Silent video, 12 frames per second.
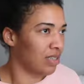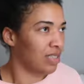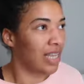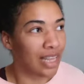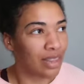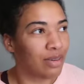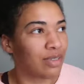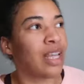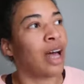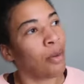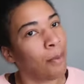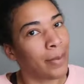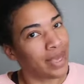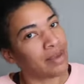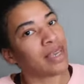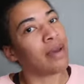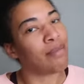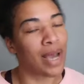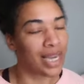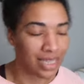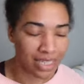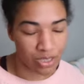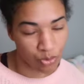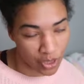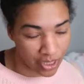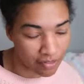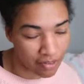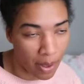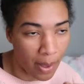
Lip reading: let those help me get back in the swing of